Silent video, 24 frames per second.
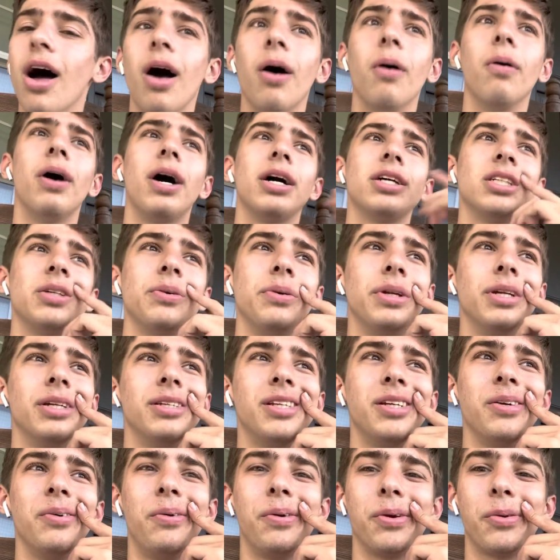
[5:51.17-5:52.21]
Well, actually, we did
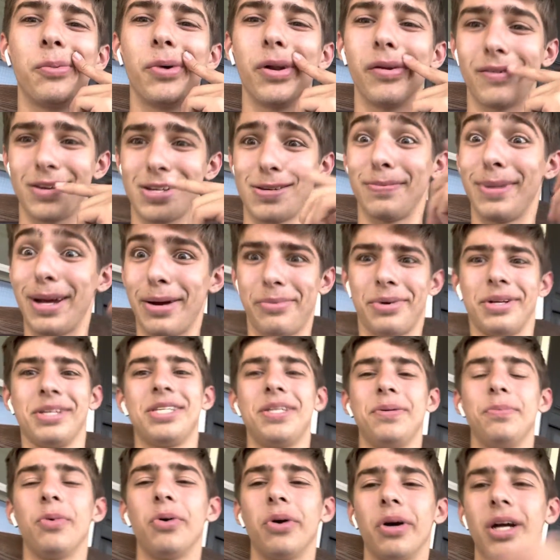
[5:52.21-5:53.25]
see one in WandaVision, but I want to
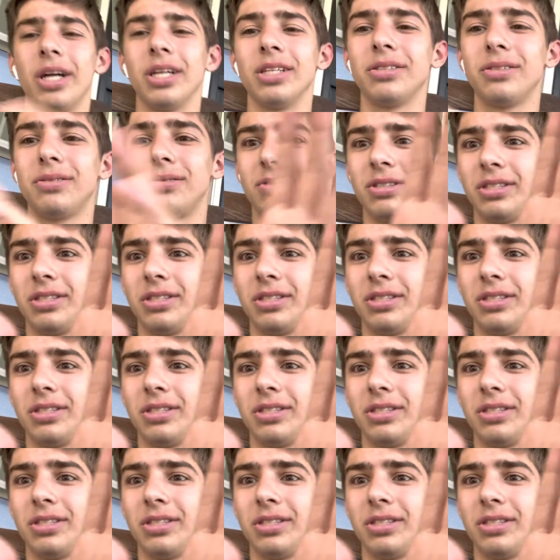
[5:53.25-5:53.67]
see more because